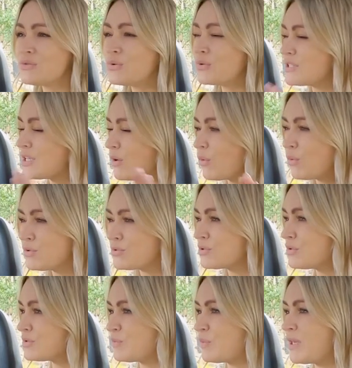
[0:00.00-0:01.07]
get to talk to
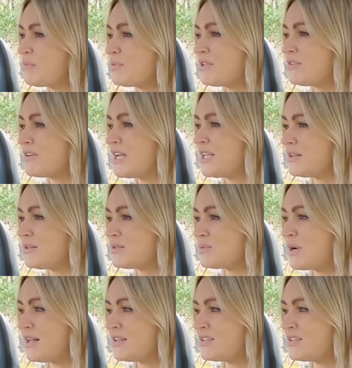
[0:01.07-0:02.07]
all sorts of people on the radio as